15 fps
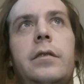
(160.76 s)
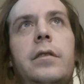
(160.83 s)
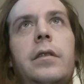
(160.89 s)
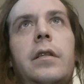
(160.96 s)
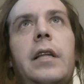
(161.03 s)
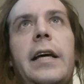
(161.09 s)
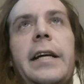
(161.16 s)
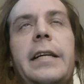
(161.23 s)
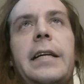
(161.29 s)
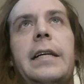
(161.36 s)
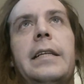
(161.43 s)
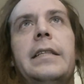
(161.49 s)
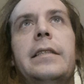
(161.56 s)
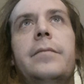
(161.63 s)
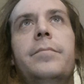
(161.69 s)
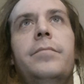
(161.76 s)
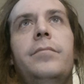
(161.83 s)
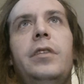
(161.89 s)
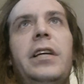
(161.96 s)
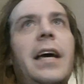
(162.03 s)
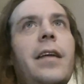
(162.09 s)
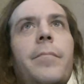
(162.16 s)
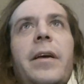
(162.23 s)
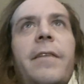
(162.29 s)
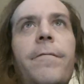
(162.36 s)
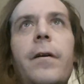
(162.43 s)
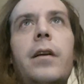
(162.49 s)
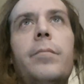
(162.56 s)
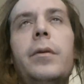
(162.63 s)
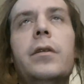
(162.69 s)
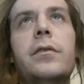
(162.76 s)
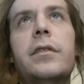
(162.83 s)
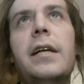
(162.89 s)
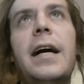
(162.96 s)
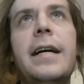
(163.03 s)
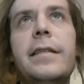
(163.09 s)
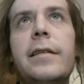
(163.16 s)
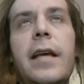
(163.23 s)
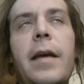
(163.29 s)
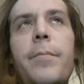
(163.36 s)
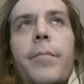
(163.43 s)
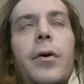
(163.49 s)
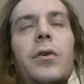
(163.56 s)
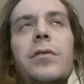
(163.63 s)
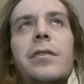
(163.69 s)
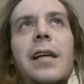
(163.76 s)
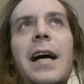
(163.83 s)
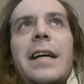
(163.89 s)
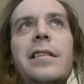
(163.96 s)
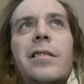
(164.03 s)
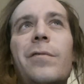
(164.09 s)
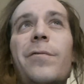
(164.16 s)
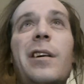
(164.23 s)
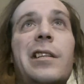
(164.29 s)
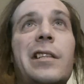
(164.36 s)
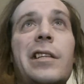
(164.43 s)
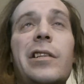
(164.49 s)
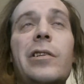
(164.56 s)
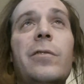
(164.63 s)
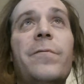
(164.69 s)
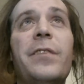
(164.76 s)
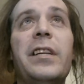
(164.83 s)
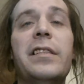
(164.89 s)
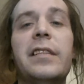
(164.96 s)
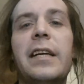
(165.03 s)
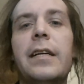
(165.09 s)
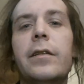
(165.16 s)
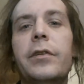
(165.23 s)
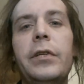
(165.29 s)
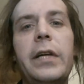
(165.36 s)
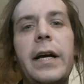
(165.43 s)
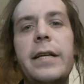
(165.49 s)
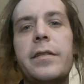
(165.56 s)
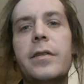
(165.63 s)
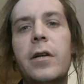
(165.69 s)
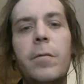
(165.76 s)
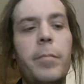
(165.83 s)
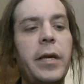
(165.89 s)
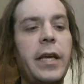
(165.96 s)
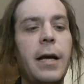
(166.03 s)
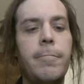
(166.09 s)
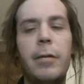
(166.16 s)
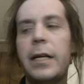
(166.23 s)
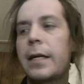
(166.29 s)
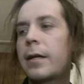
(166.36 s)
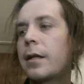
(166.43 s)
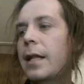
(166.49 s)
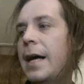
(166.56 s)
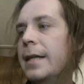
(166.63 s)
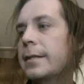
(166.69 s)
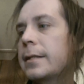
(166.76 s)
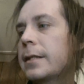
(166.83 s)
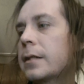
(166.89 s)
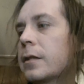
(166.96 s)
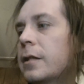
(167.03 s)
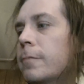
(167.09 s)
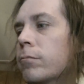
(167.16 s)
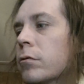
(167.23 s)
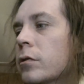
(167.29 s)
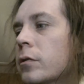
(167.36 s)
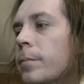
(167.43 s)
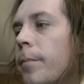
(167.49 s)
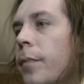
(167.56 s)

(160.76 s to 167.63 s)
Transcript: like you got to make fun of both sides, and both sides are fucking goofy as hell. You guys know me, I'm like a classic liberal.